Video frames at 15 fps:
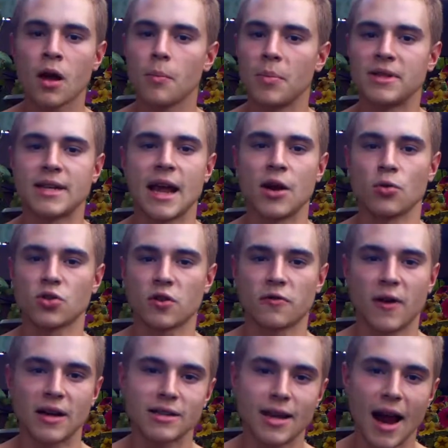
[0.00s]
Potatoes are
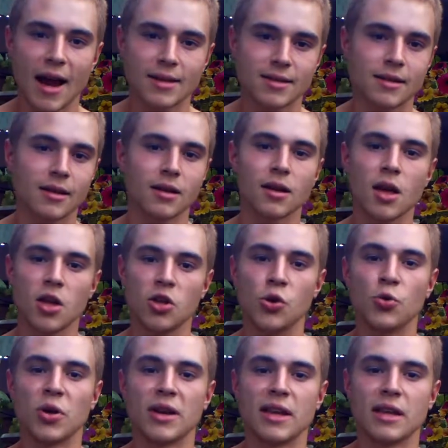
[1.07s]
fantastic. You
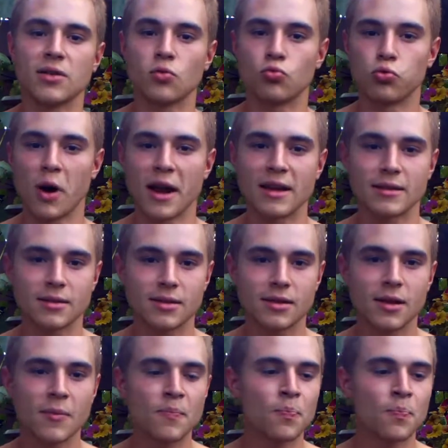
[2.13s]
can eat rice.